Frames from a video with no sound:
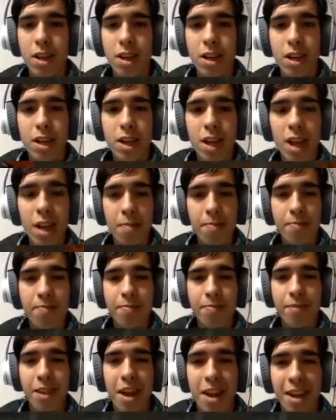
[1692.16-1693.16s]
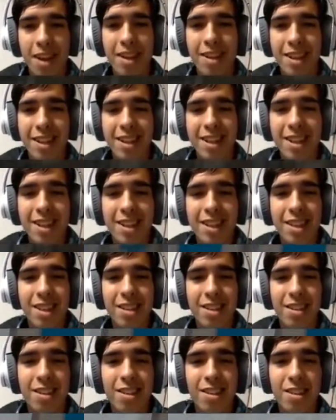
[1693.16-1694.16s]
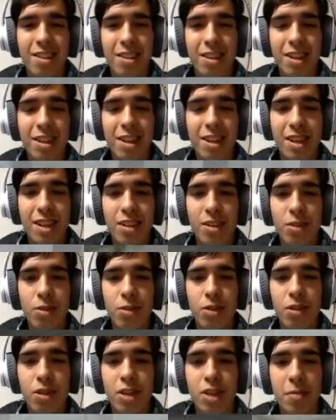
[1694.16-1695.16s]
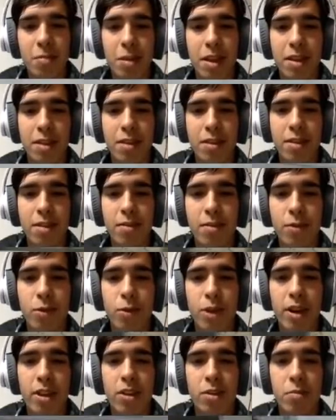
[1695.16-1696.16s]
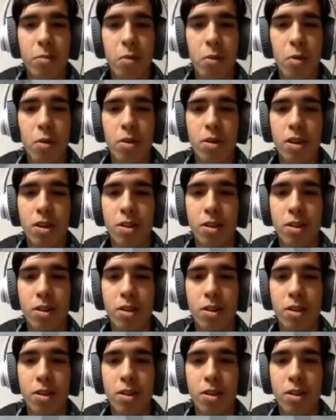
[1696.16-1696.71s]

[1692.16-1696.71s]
yeah, this is an interesting method of transport.